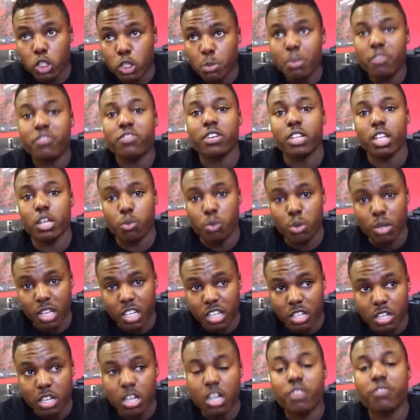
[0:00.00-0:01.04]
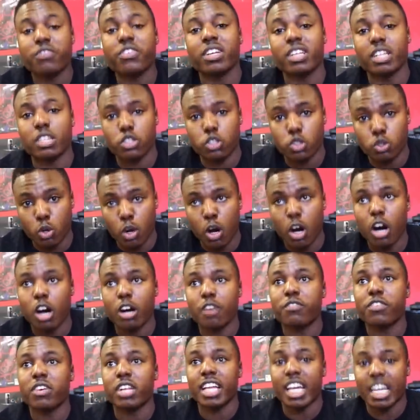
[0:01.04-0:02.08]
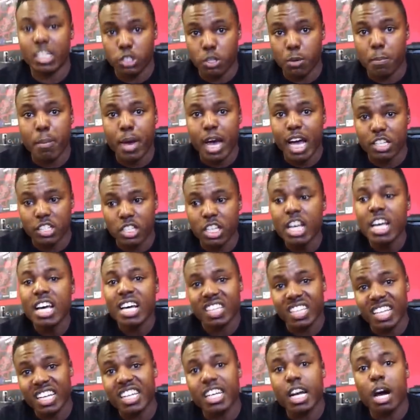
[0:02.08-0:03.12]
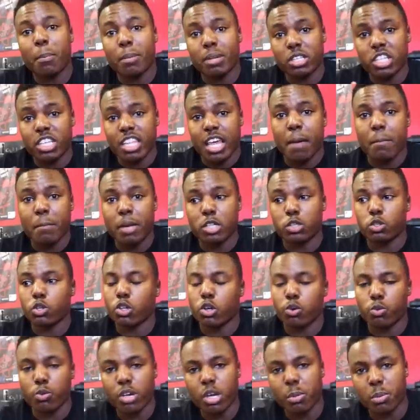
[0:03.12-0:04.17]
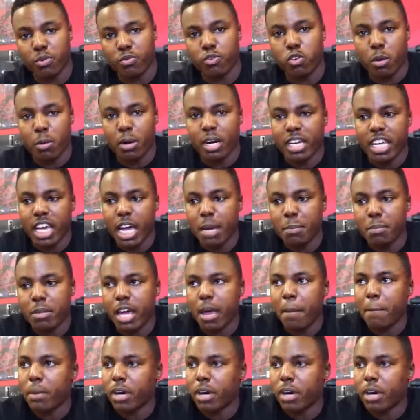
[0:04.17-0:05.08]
You should be feeling really good, feeling strong, feeling at your best leading up into that meet so you can really perform on game day.